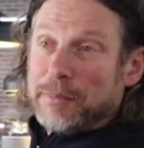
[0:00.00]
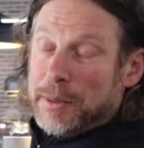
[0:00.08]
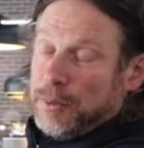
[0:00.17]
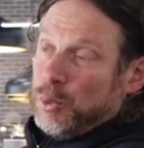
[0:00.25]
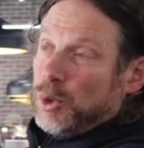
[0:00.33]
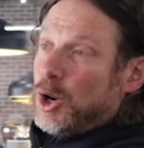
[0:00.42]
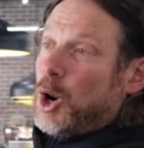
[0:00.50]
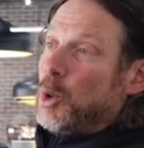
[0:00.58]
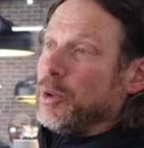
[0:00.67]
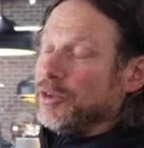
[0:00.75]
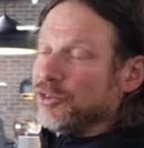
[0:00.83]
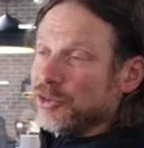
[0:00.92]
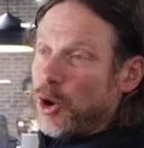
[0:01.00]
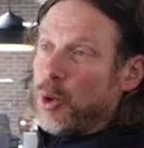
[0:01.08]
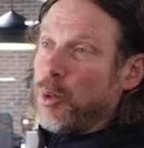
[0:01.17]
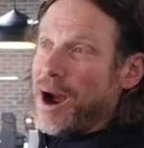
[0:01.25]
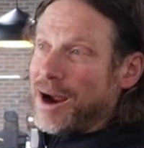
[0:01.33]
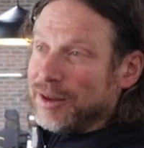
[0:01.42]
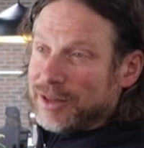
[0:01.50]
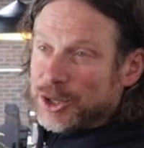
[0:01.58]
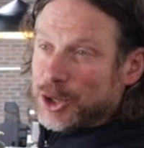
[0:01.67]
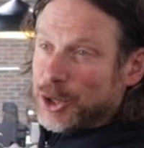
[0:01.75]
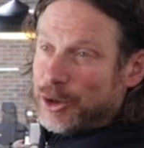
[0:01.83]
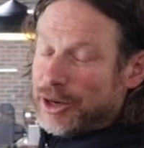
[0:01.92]
People were always so
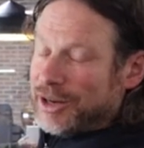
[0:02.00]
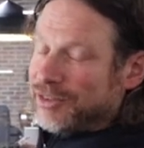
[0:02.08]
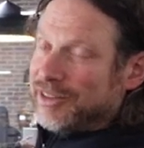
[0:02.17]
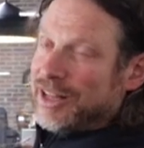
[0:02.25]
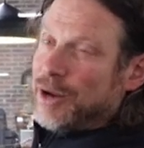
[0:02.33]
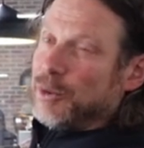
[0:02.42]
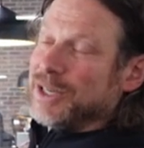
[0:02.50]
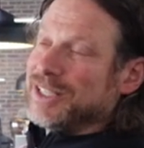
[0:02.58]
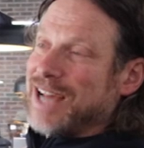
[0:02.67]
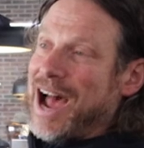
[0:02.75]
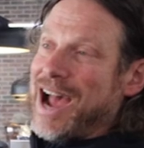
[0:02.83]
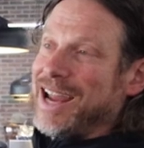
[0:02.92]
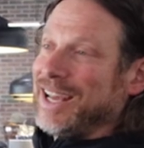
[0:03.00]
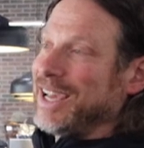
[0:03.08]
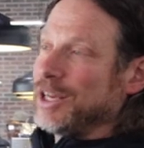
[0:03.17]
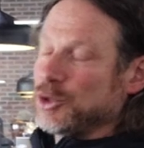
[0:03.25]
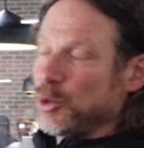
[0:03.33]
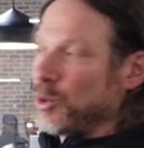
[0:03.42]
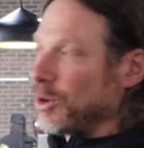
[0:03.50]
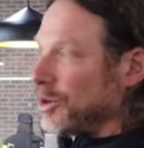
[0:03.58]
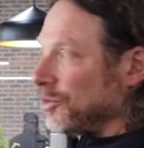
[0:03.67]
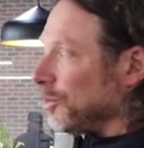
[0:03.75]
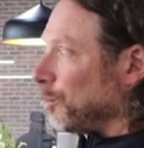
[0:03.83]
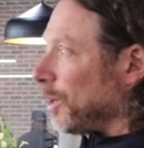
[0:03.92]
wildly curious, and they were dying to get
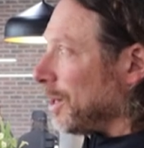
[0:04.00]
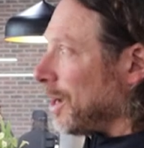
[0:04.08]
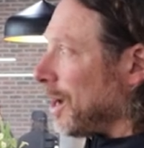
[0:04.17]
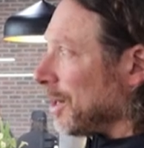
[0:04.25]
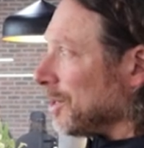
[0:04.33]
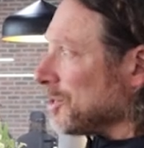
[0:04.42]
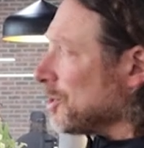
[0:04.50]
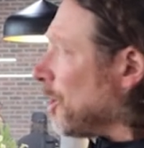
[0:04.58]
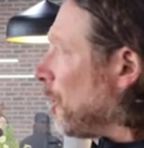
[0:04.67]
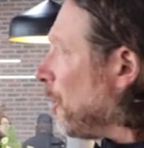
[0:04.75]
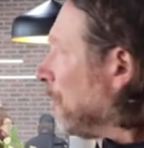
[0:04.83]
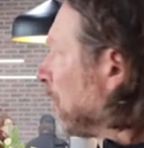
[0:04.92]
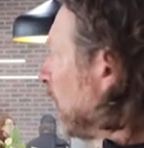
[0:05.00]
tours and whatnot. And so